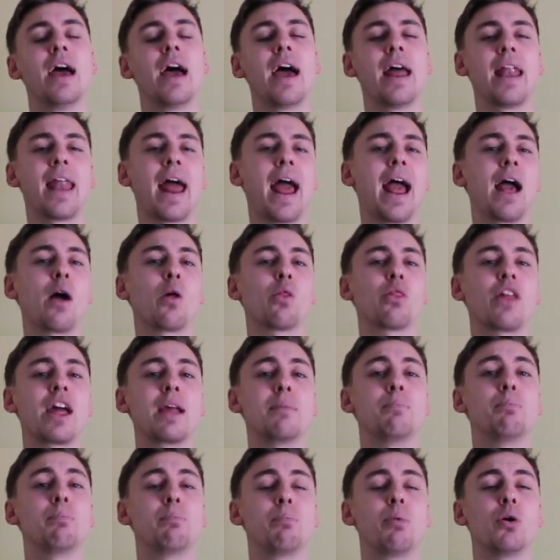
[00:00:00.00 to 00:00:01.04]
and how
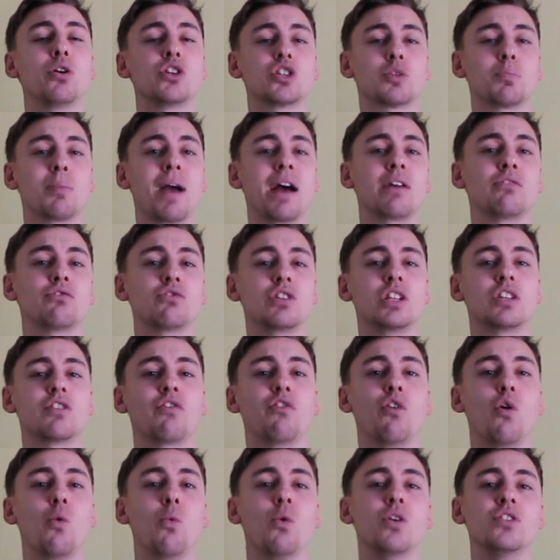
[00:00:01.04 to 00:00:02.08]
they push boundaries
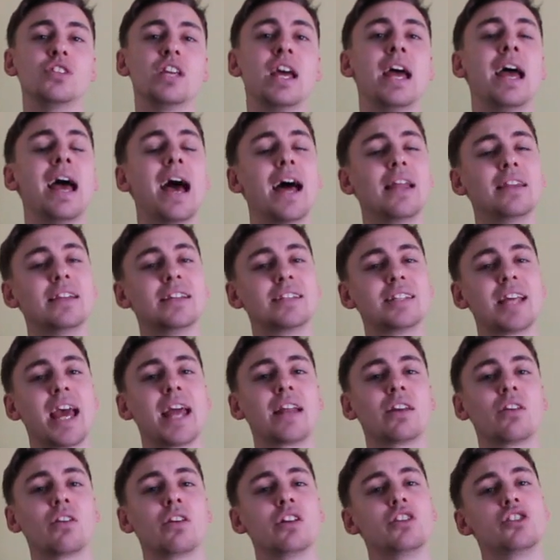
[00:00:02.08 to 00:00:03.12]
forward and the
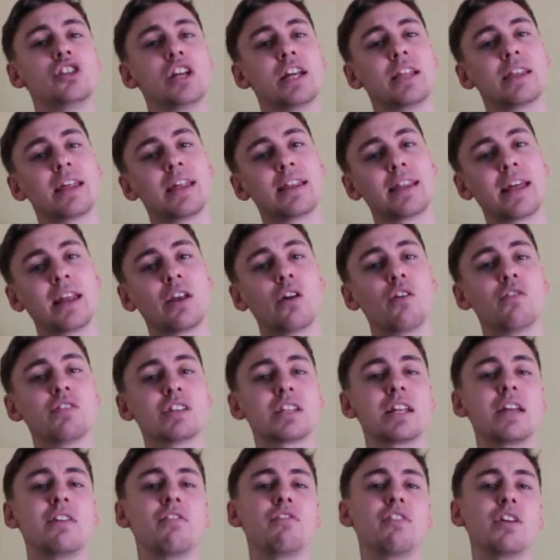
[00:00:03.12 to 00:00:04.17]
technology that then
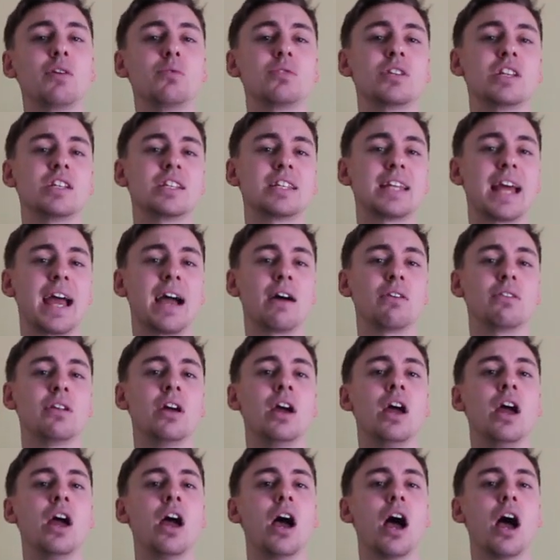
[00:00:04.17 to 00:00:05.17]
obviously filters down